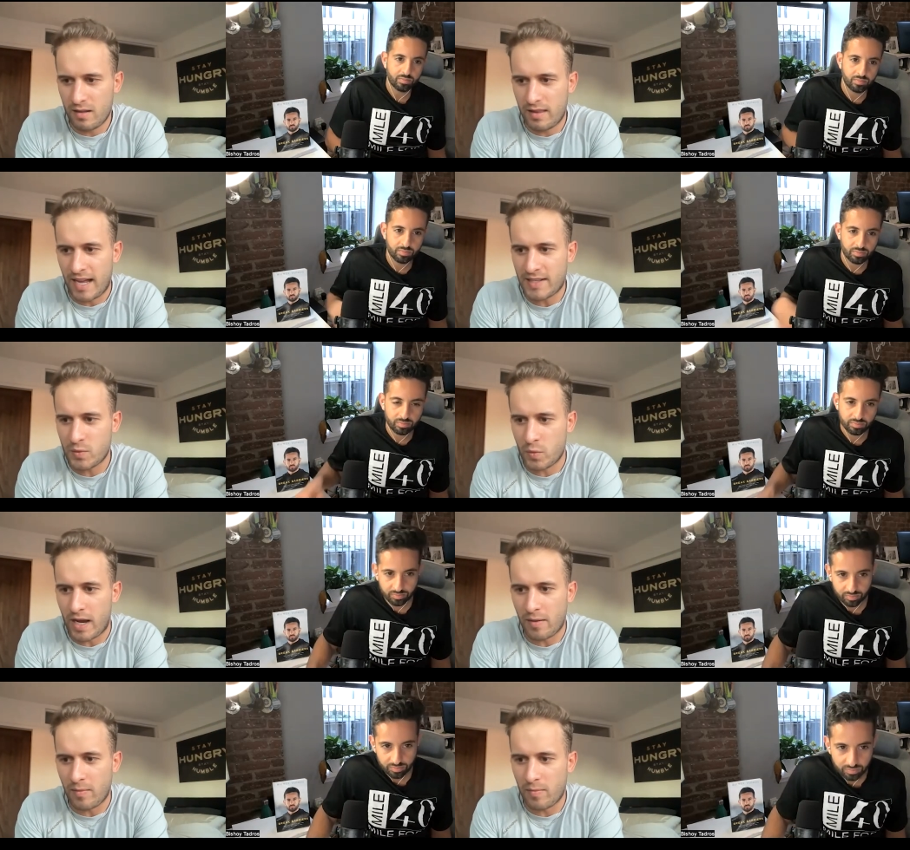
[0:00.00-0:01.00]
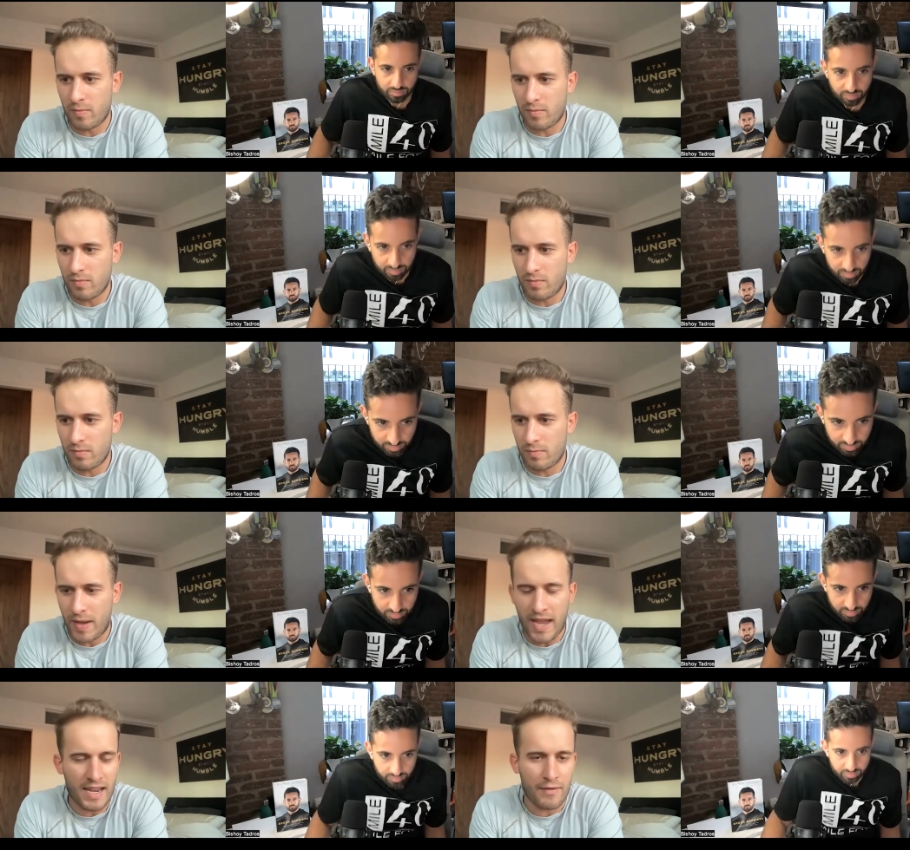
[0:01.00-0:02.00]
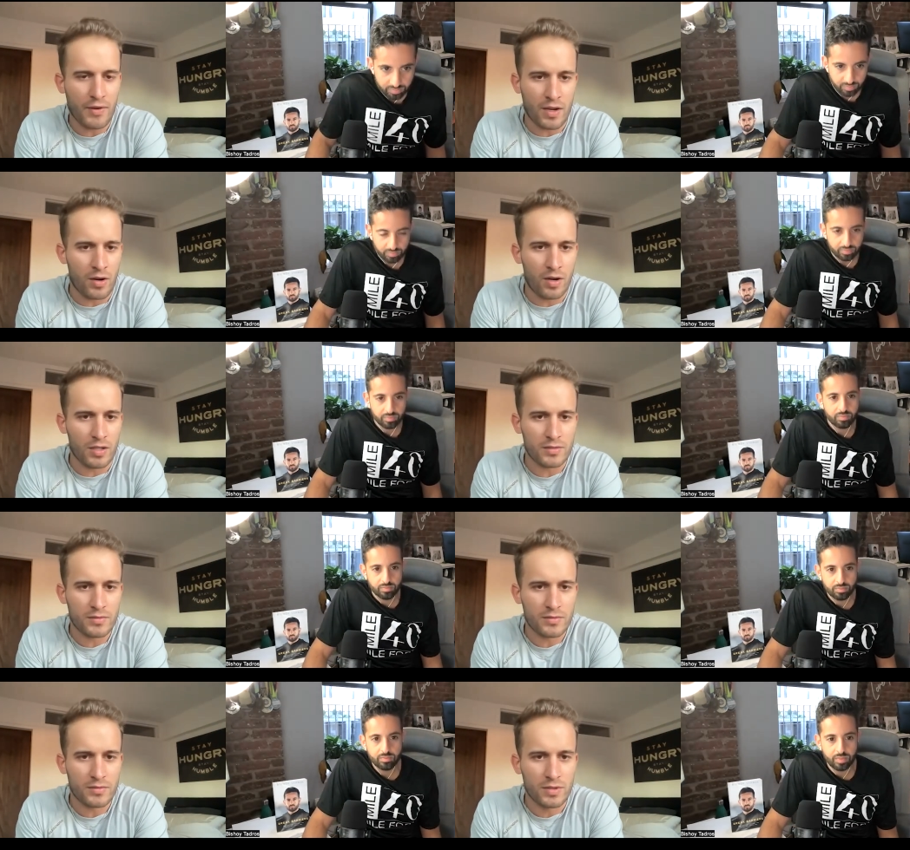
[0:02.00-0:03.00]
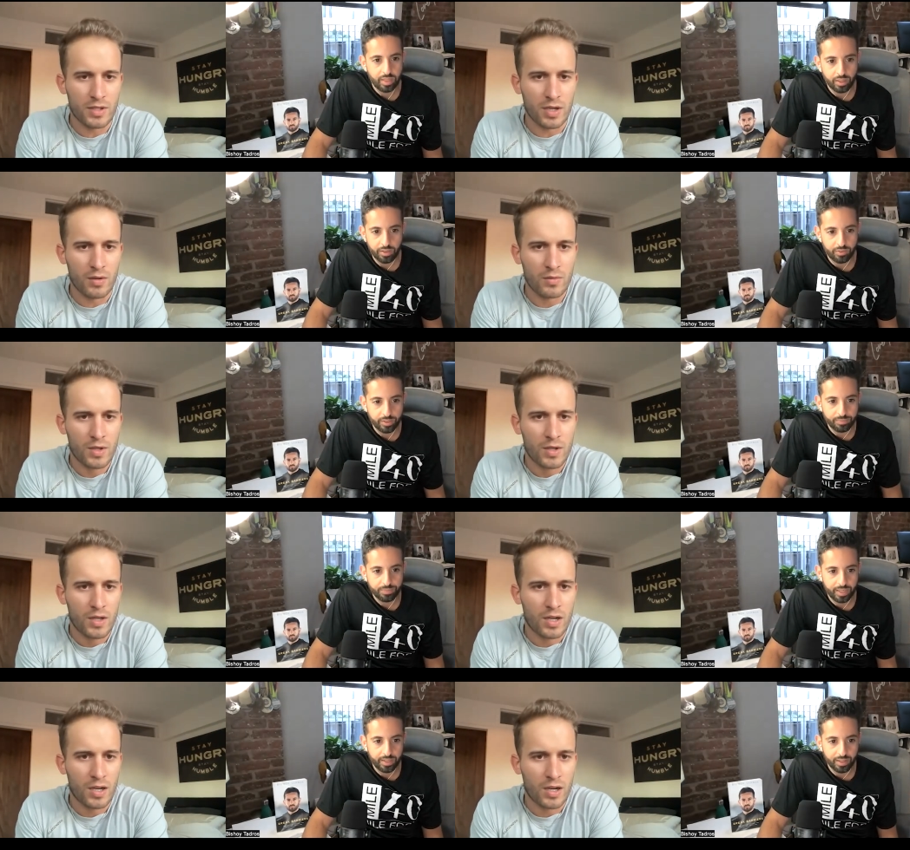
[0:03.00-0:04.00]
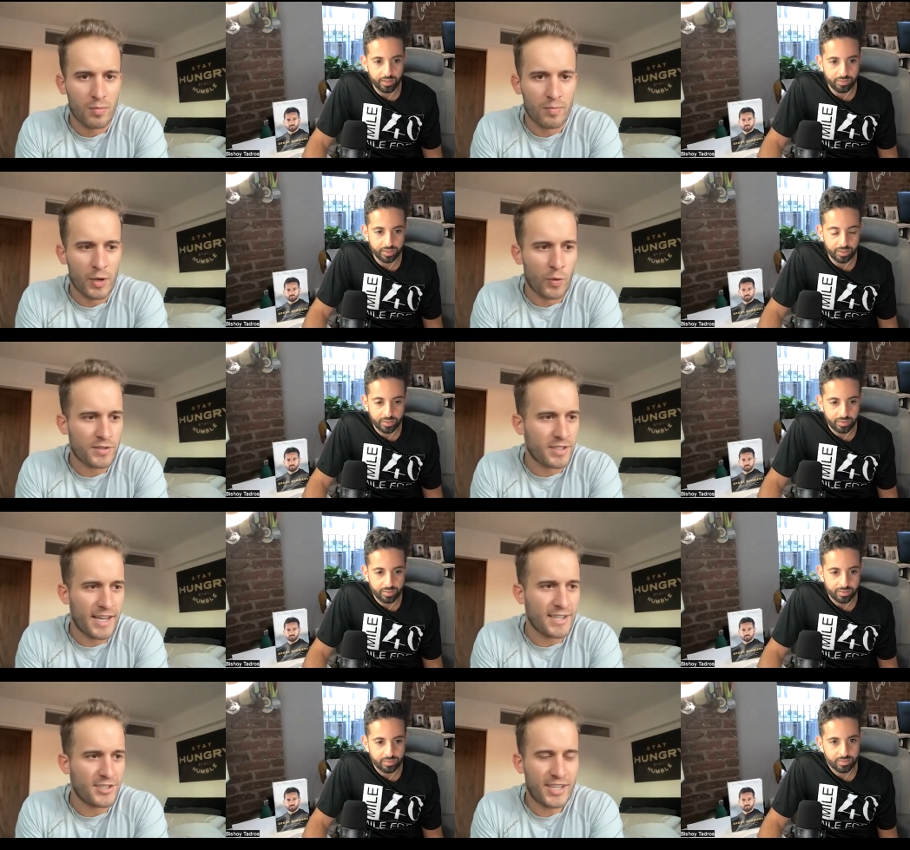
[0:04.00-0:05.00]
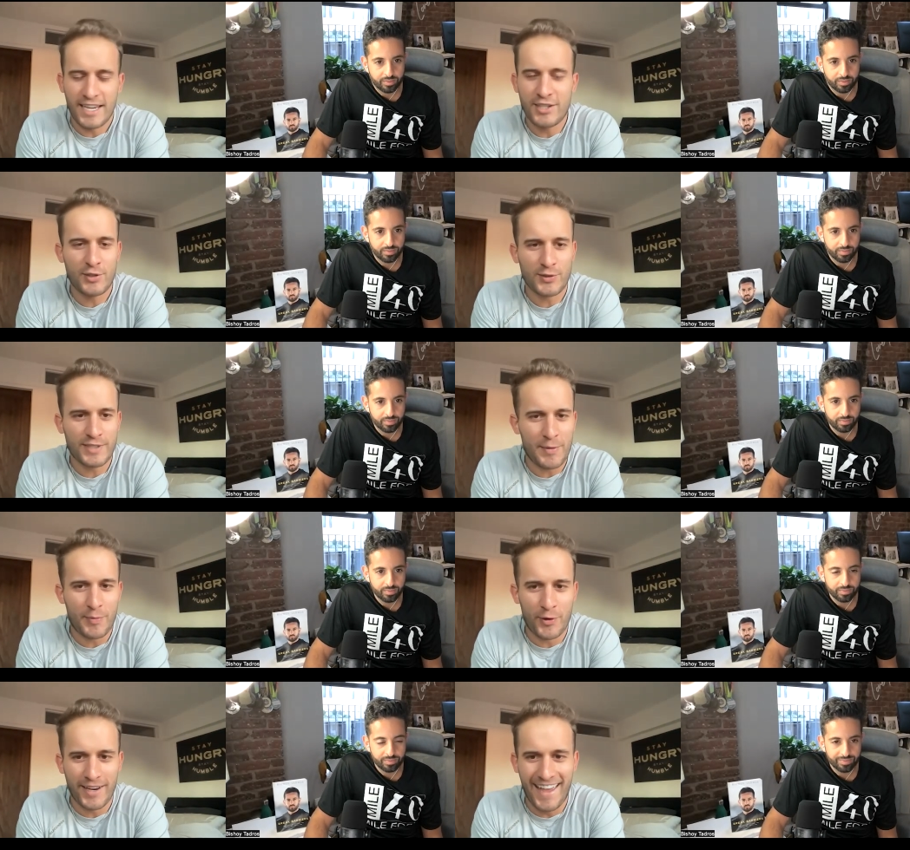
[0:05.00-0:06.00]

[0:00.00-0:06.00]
Speaker 1: That's what I bank everything on you know i love it um, i love it, it wasn't an educational standpoint